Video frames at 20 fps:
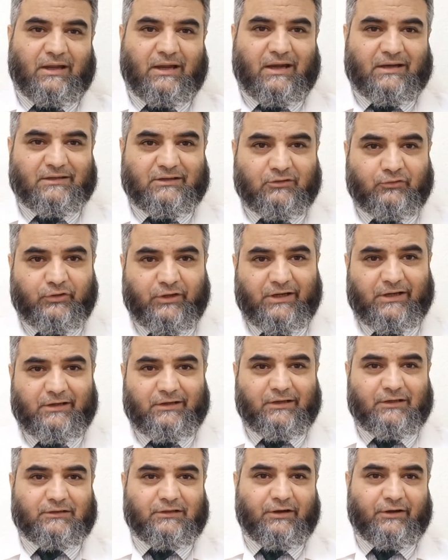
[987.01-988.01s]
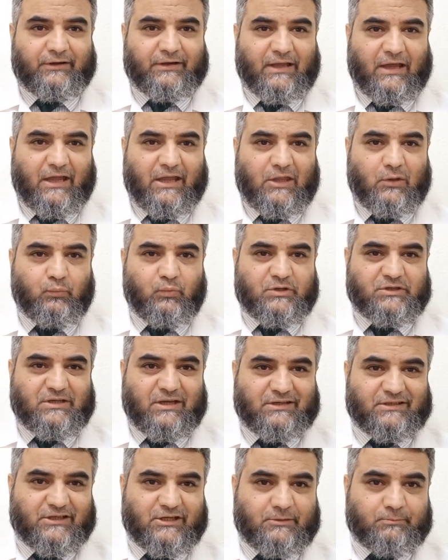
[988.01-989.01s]
And the green color dye which
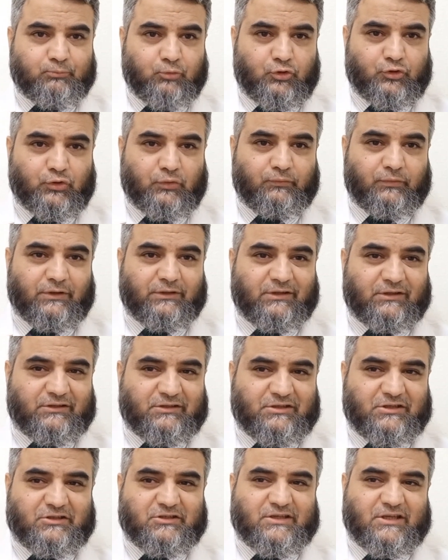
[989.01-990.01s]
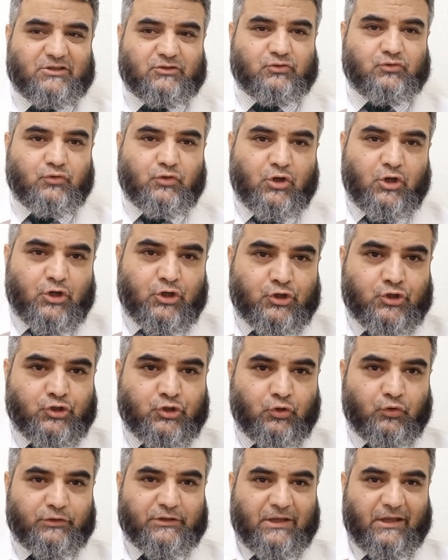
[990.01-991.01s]
I did put over there, this is just to
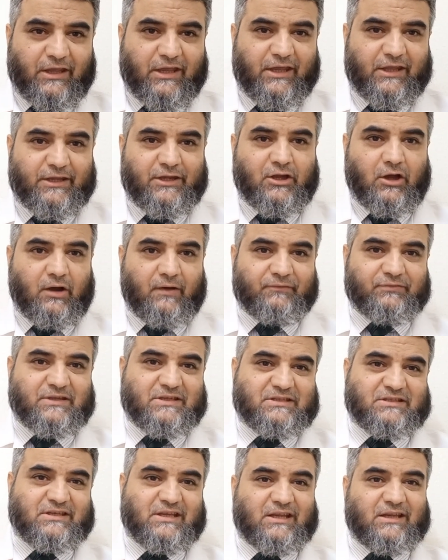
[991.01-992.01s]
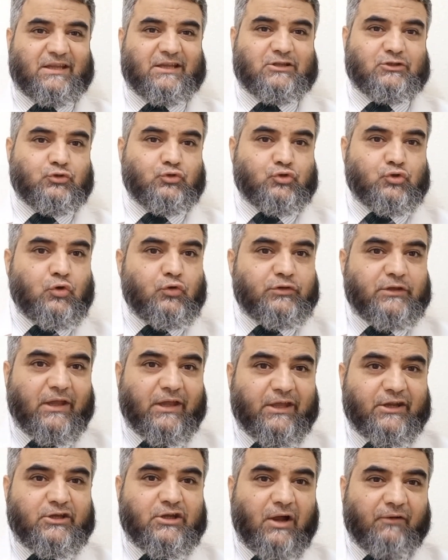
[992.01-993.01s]
show the area of the stainings, to show the
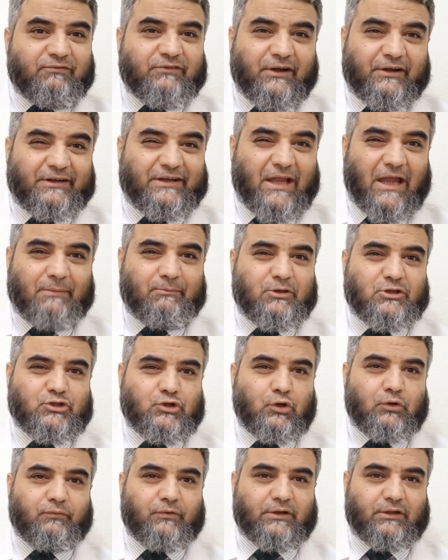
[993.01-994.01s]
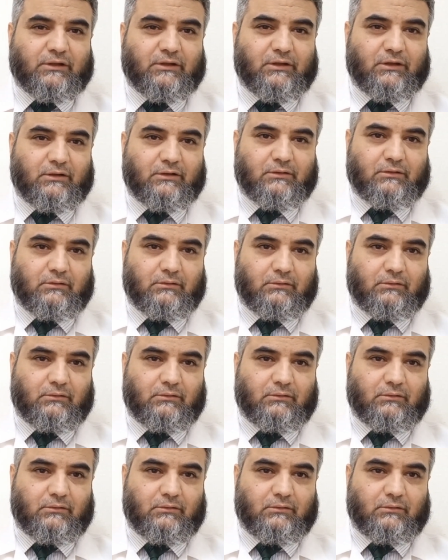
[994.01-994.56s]
area of the damage over there.